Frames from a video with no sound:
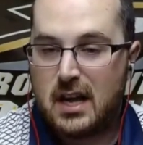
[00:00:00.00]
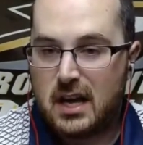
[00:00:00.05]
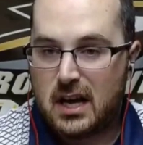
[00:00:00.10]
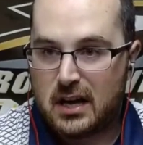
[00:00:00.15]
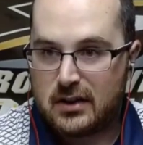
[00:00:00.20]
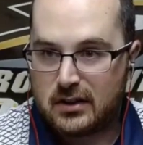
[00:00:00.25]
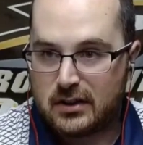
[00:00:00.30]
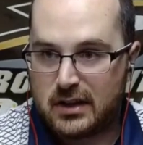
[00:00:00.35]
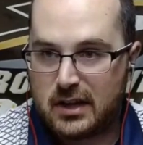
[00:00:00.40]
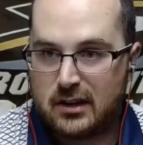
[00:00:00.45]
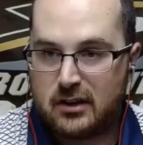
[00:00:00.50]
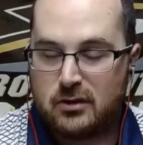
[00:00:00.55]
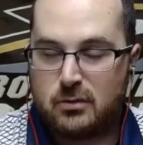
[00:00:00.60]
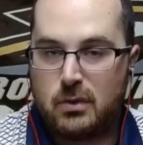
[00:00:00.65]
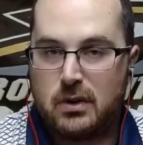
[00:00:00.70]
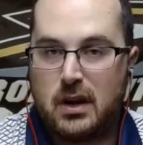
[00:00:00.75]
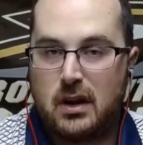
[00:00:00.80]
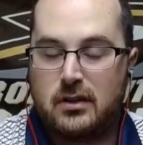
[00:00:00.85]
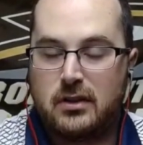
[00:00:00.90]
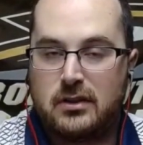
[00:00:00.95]

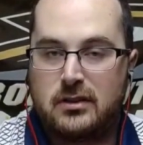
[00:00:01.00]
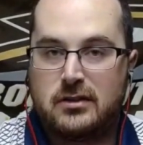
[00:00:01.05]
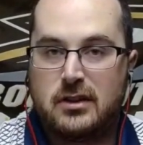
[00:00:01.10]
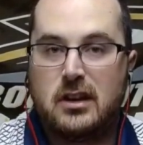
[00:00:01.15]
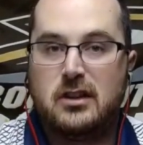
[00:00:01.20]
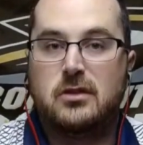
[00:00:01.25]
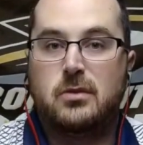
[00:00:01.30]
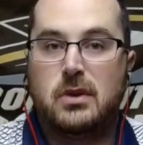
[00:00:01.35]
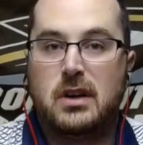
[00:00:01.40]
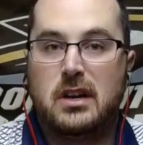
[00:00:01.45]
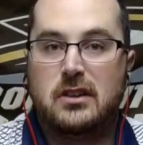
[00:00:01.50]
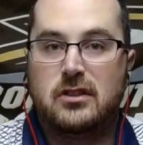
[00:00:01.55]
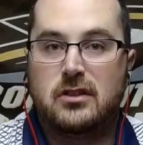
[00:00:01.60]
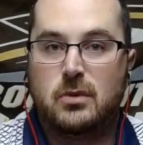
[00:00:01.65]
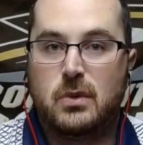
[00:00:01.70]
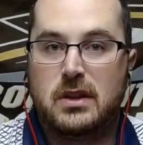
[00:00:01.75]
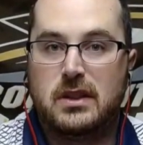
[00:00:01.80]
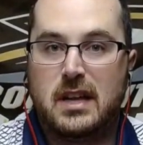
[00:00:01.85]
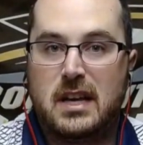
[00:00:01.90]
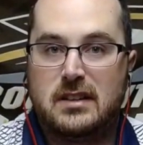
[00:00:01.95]
The Suns went on to
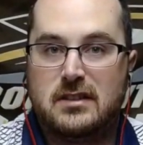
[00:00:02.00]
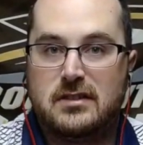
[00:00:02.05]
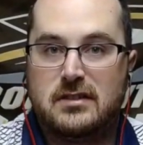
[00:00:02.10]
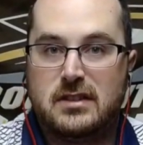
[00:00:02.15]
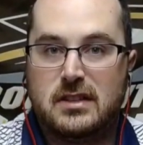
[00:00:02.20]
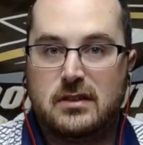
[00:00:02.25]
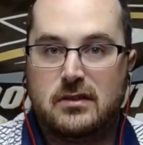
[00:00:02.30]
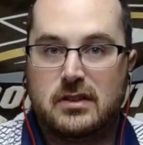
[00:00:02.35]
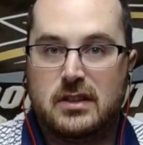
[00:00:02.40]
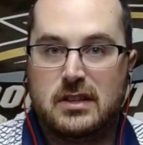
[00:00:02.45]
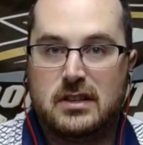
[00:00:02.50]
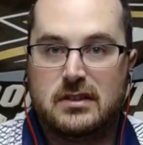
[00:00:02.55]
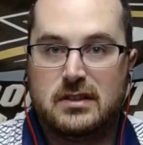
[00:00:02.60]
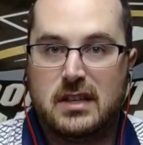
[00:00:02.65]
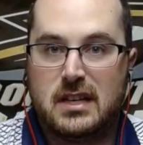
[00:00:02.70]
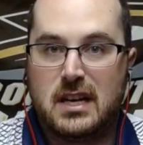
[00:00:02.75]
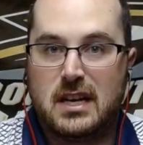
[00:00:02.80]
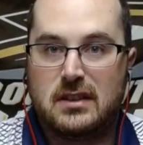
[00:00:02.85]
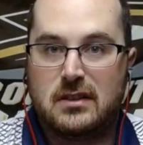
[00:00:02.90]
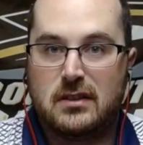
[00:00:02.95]
win that series,
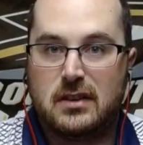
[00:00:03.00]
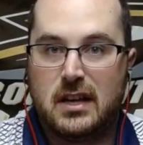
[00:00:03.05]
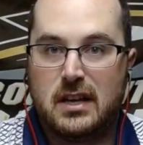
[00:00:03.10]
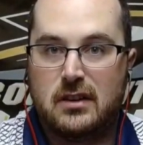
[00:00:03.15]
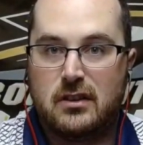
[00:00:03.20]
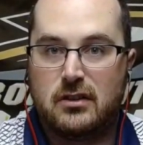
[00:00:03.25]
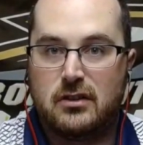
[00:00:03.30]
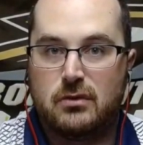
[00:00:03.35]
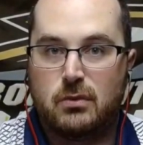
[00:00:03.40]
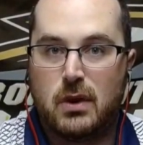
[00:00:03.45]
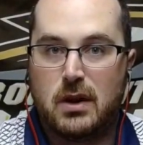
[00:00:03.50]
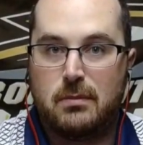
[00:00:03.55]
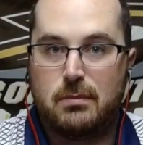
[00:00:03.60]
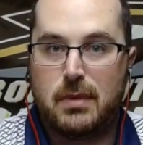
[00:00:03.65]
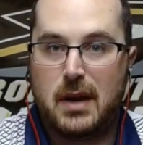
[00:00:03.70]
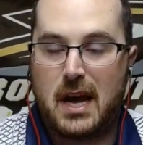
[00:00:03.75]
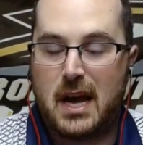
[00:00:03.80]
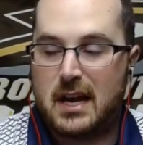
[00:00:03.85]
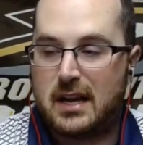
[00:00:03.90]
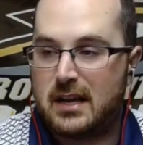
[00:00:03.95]
and the Lakers went
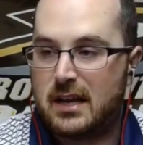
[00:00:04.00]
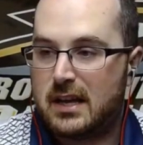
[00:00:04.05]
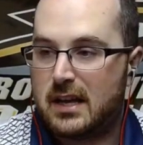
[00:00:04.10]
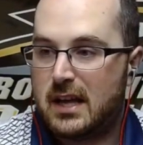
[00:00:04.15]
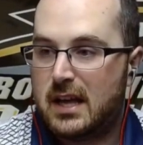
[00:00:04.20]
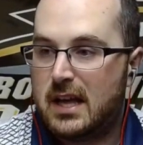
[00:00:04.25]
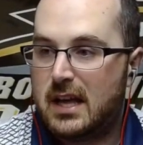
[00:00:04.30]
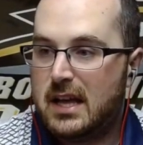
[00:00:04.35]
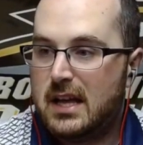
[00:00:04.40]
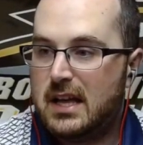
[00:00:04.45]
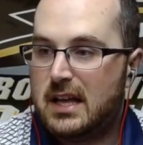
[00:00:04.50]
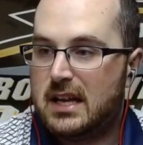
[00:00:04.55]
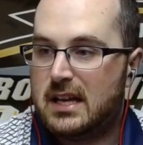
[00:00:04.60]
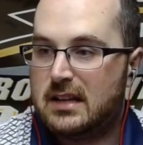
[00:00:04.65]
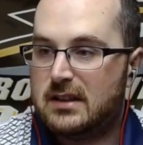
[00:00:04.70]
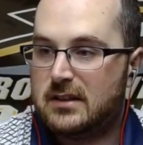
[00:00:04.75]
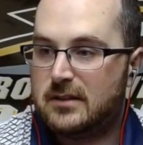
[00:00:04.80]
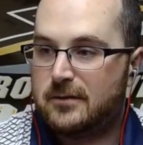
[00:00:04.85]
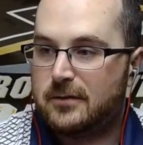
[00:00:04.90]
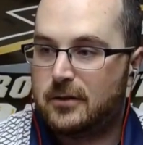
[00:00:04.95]
packing
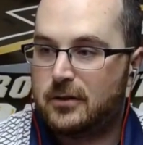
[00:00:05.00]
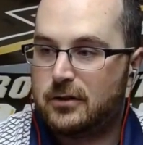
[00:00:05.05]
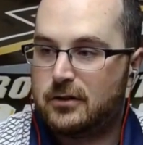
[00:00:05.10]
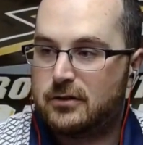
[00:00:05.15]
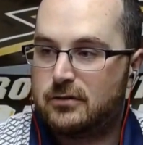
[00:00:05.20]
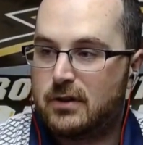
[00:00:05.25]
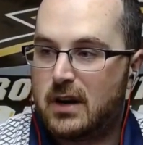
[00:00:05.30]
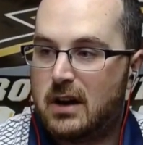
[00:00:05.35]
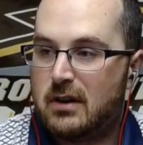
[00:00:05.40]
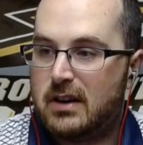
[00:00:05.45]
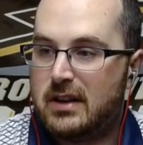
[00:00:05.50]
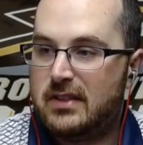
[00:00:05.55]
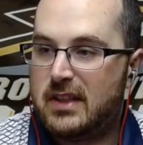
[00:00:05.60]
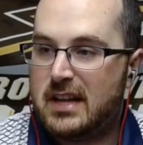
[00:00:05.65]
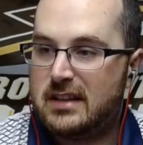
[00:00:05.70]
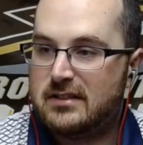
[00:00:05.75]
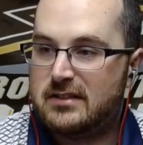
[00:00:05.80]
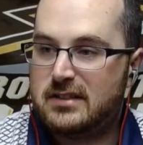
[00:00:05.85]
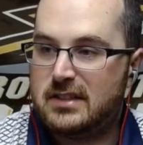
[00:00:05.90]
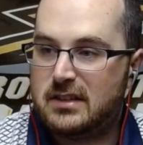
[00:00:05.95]
in the first round. In
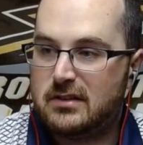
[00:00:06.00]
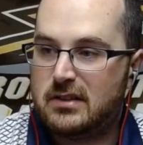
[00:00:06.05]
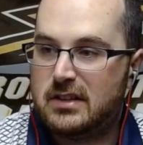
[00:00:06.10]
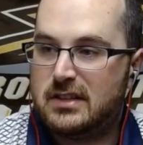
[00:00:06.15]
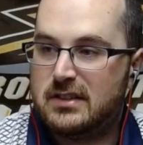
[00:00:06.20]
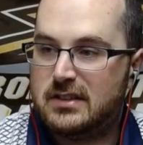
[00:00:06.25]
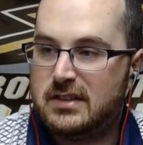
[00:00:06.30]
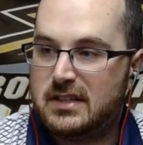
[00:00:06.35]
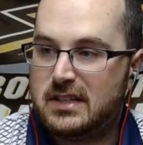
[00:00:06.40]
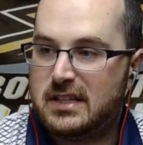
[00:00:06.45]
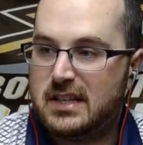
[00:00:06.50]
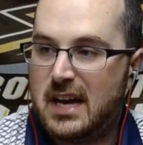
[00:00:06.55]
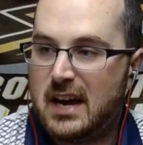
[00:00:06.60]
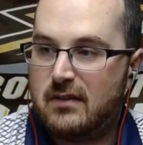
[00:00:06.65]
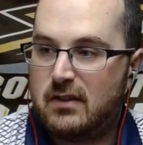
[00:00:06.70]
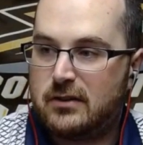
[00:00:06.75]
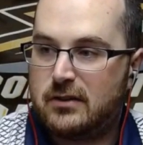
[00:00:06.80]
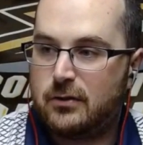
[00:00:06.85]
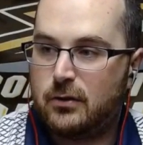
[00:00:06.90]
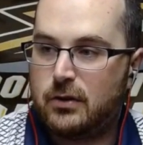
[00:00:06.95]
that series, he
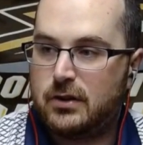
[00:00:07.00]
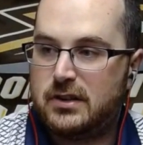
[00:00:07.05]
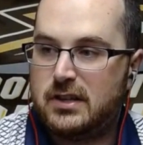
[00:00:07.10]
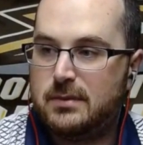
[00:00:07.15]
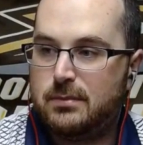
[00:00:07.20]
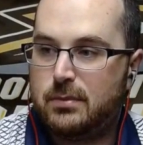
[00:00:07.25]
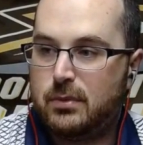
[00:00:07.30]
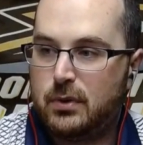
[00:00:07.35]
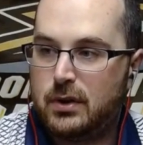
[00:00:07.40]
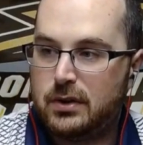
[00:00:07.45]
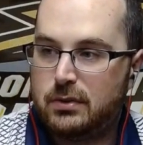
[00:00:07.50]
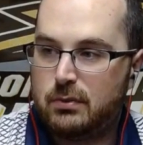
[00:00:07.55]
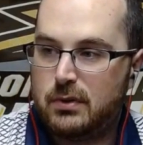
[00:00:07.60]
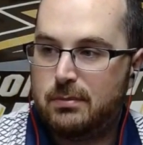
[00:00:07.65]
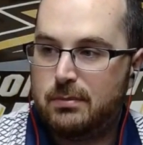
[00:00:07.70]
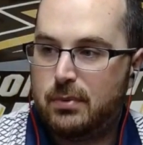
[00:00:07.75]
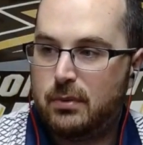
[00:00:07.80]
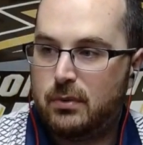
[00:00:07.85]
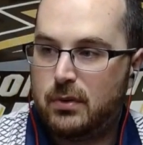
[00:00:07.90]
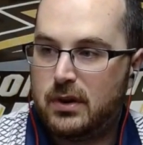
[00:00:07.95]
averaged
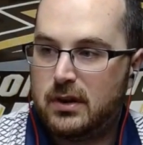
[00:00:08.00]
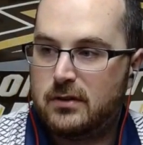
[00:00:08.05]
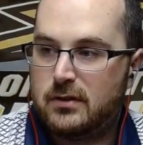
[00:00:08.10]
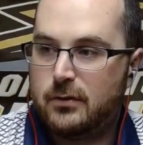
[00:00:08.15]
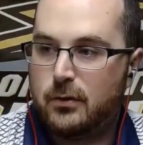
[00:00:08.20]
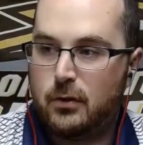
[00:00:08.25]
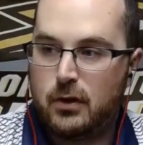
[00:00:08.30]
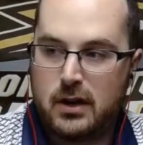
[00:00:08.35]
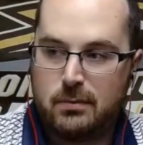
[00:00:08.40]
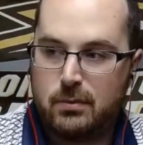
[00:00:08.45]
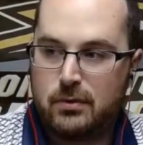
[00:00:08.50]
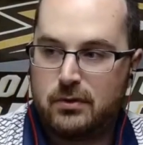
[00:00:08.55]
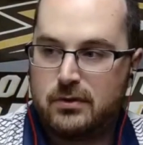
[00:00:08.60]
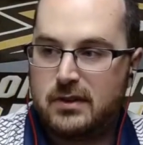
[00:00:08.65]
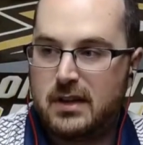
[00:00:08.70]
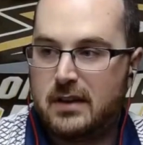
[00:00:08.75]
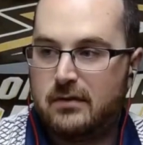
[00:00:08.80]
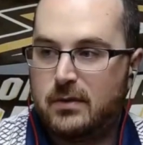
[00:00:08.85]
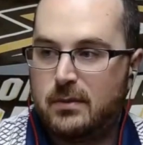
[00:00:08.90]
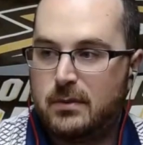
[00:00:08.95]
14.3 points,
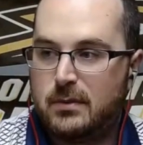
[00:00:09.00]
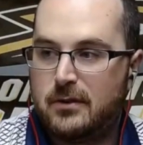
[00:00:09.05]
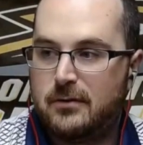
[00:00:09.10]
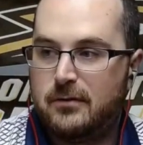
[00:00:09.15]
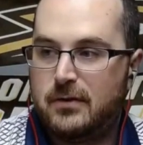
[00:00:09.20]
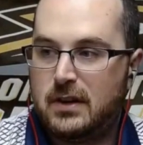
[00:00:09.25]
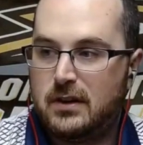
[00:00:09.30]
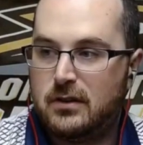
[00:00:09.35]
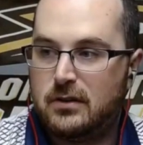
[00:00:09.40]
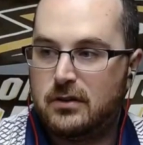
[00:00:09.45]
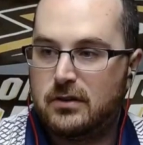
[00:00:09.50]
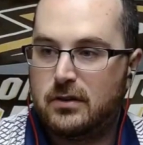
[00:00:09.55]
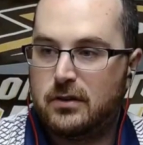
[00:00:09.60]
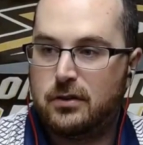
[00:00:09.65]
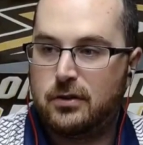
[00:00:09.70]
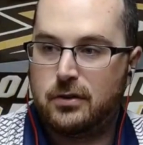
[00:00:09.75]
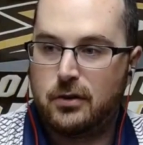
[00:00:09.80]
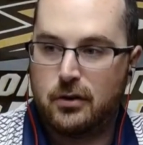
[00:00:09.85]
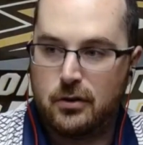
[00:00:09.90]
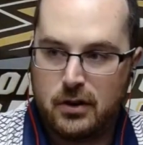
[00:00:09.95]
40% from the field,
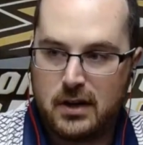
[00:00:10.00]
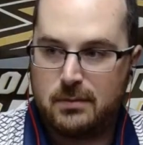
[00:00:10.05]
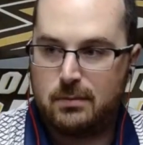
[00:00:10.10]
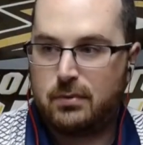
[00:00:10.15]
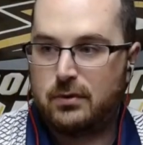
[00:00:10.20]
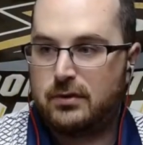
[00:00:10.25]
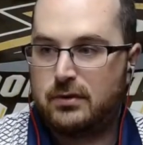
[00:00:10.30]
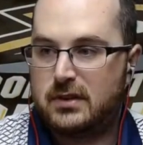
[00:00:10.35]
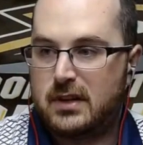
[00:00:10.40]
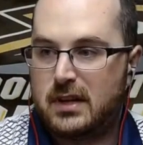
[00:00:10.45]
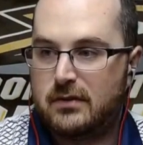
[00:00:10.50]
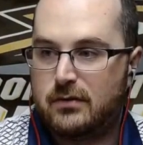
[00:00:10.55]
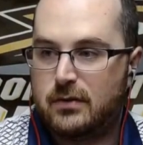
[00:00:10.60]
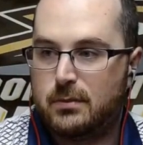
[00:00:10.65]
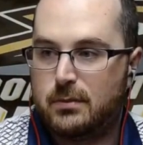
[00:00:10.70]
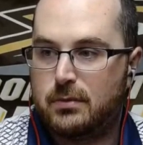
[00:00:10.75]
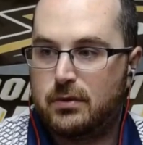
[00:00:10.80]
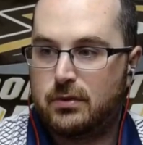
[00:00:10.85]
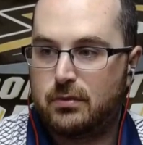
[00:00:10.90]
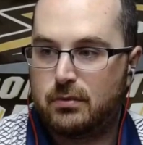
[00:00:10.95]
30%
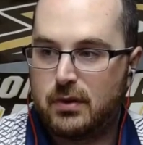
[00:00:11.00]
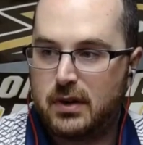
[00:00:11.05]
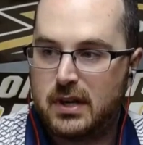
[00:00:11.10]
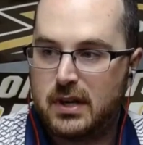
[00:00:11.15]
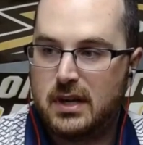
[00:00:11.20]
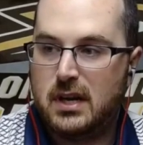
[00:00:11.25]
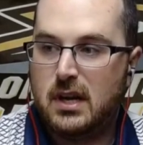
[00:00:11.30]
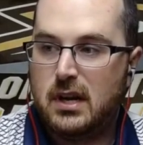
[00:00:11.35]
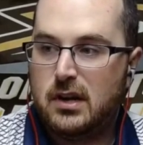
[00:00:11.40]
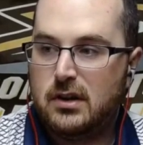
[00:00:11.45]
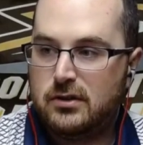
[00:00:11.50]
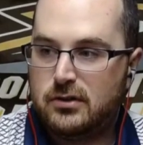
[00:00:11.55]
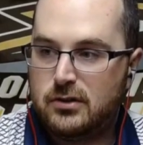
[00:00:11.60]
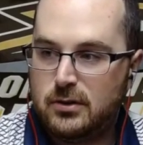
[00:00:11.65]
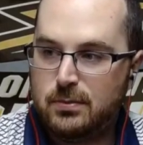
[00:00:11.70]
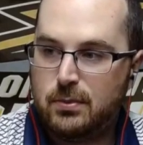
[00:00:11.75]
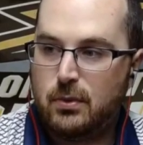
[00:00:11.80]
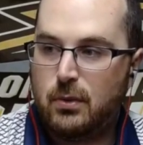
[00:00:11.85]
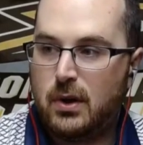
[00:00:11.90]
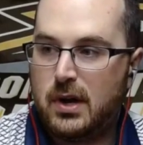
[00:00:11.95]
from 3,
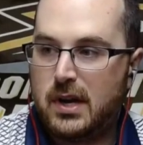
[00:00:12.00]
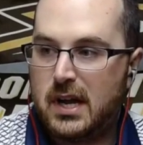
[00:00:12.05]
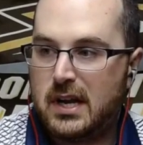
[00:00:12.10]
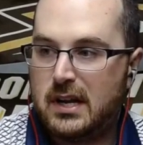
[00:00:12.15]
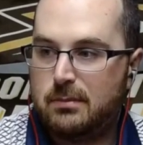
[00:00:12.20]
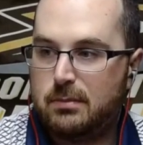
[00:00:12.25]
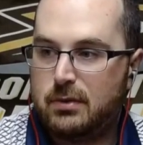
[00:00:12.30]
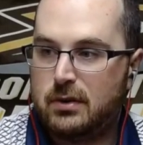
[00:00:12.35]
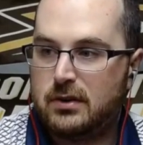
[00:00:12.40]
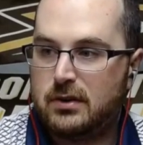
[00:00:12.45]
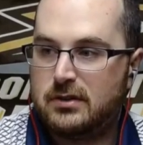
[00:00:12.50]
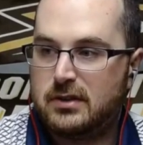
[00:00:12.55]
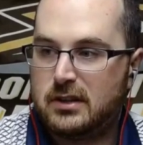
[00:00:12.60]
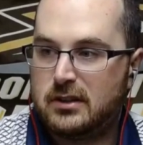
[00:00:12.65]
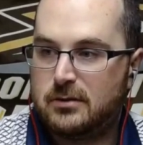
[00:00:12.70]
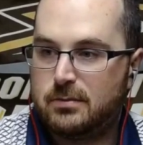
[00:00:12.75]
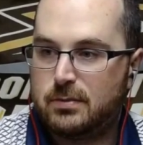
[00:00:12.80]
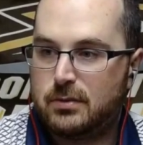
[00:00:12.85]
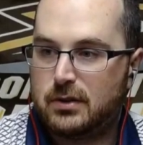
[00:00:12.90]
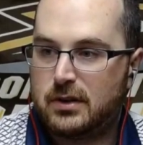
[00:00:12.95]
2.8
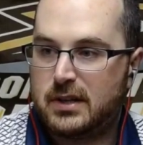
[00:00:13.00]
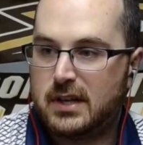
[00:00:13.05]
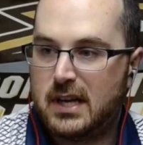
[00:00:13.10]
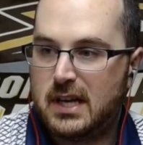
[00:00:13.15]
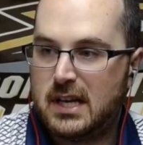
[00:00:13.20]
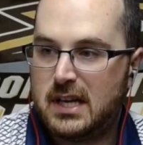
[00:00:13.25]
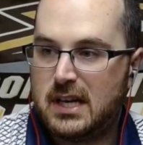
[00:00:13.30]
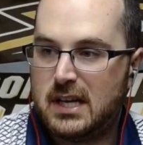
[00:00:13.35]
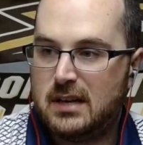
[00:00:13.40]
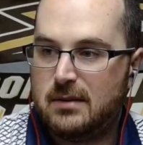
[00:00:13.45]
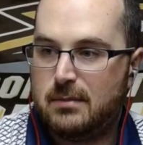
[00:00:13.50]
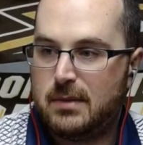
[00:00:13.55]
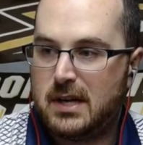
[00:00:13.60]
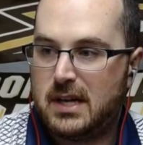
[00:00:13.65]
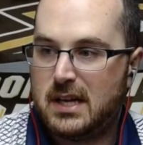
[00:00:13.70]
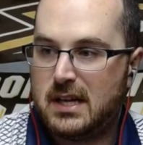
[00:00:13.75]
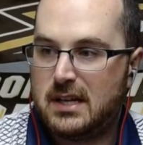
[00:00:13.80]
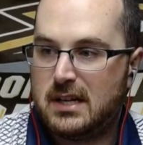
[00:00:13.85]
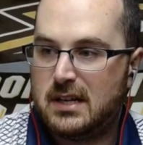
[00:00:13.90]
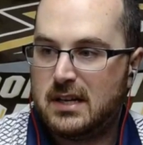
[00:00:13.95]
assists per game,
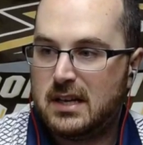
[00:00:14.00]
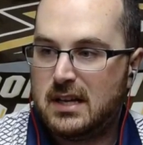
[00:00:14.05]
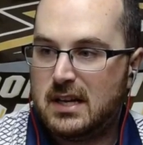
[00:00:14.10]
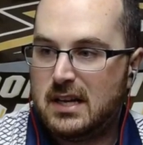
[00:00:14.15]
and